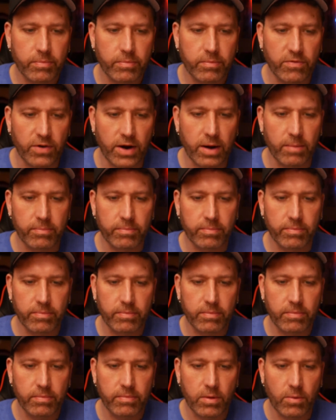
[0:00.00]
from
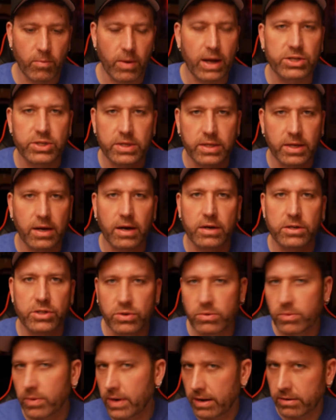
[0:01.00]
watching the
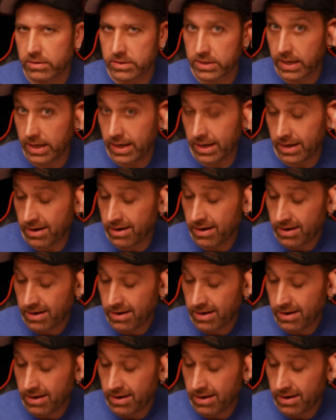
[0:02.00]
cartoon when I was a kid.